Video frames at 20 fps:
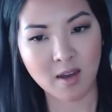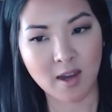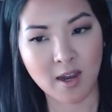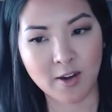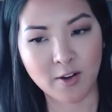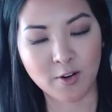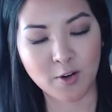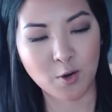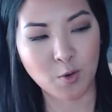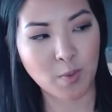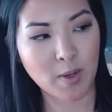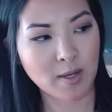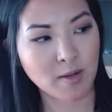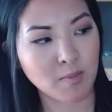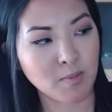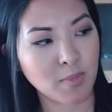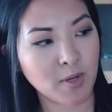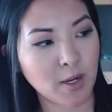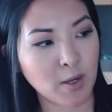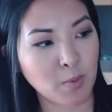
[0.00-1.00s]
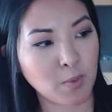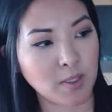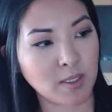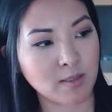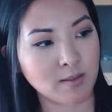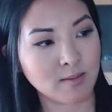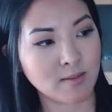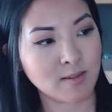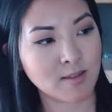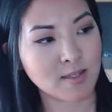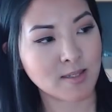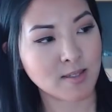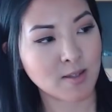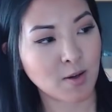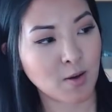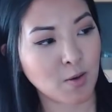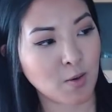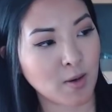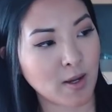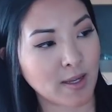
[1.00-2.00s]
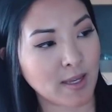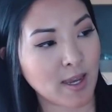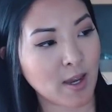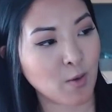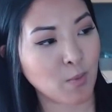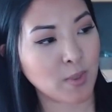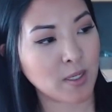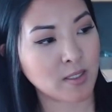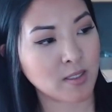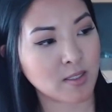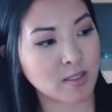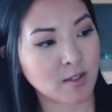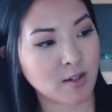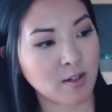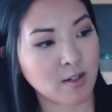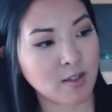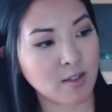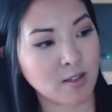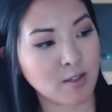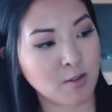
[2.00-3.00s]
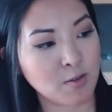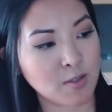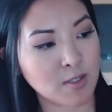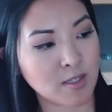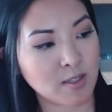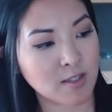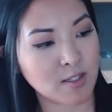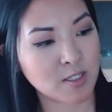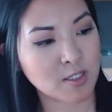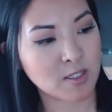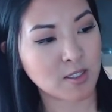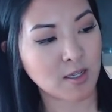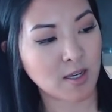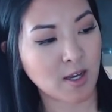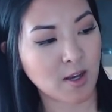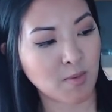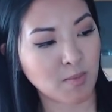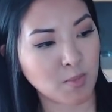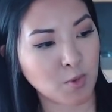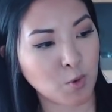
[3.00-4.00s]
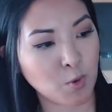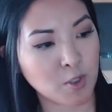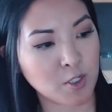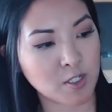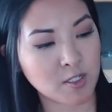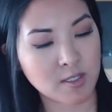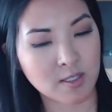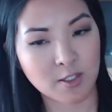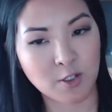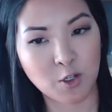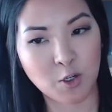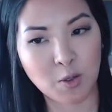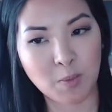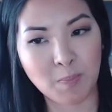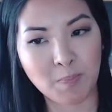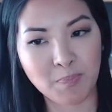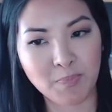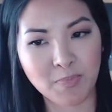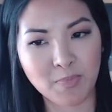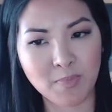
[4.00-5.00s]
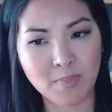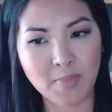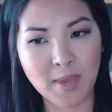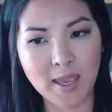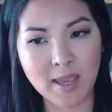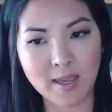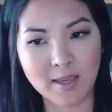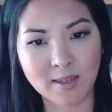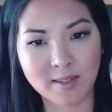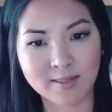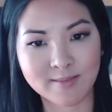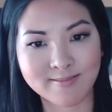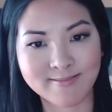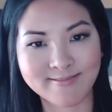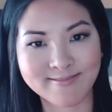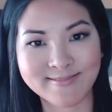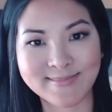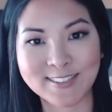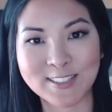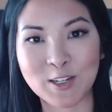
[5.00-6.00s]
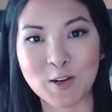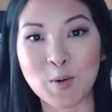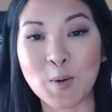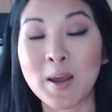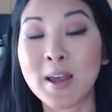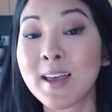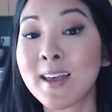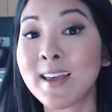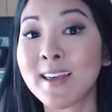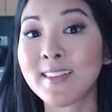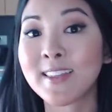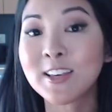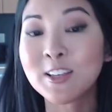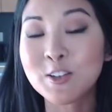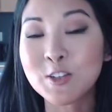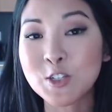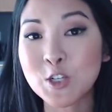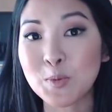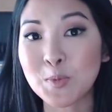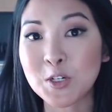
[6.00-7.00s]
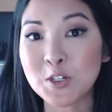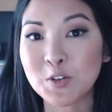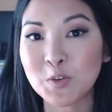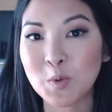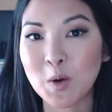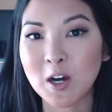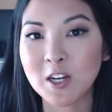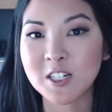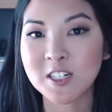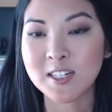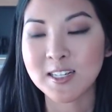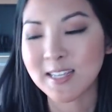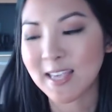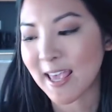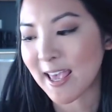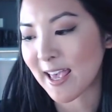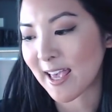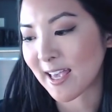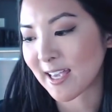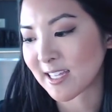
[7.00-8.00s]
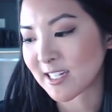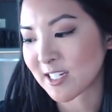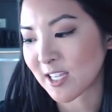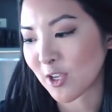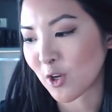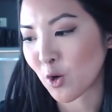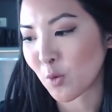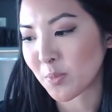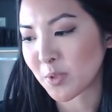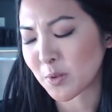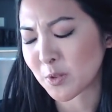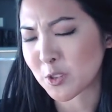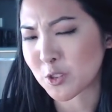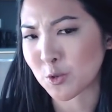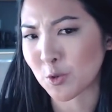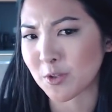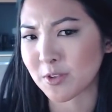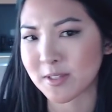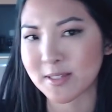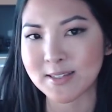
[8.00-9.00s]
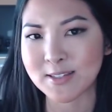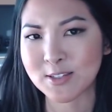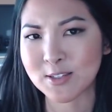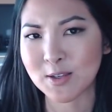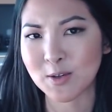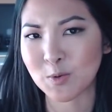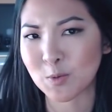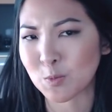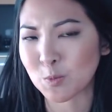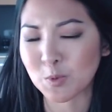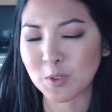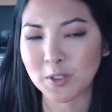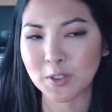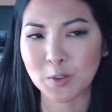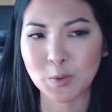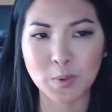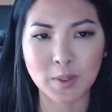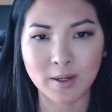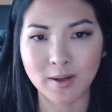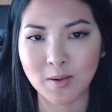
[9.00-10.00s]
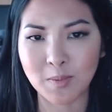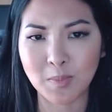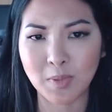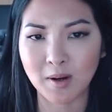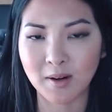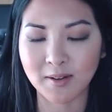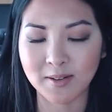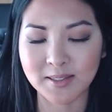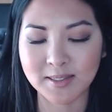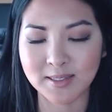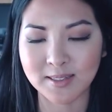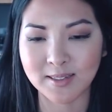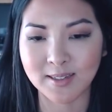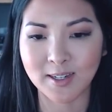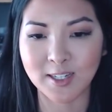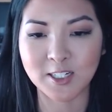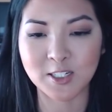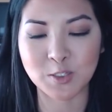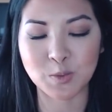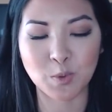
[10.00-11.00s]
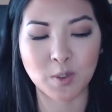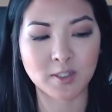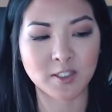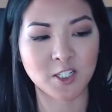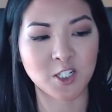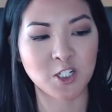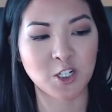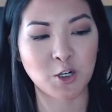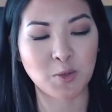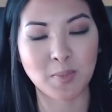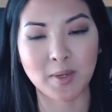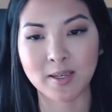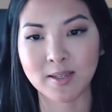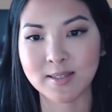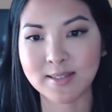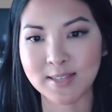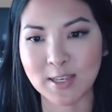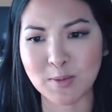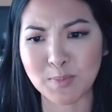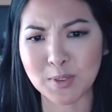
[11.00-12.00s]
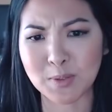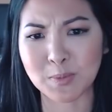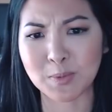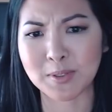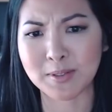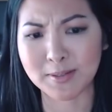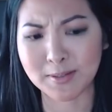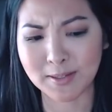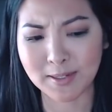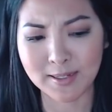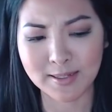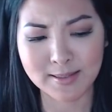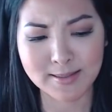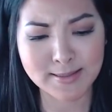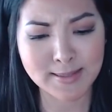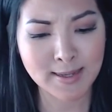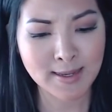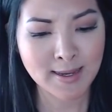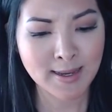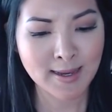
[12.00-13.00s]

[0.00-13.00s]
I don't know when, but I will. So I can't wait to start using this gorgeous little bag. So thank you so much for watching, and I hope you enjoyed this really quick unboxing. I just wanted to share my excitement with you guys.